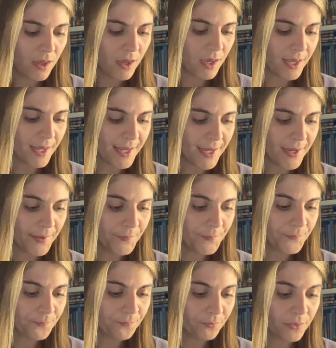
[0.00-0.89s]

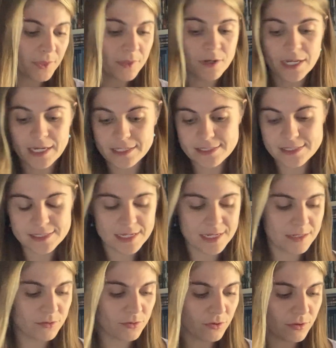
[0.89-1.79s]
The next
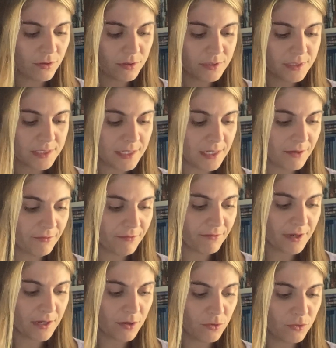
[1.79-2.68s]
title that I
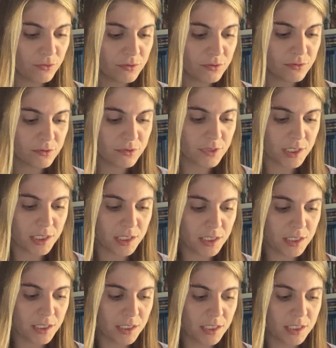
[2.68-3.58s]
found
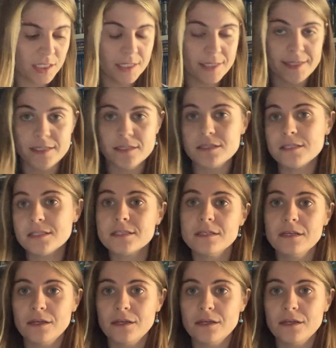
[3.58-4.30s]
is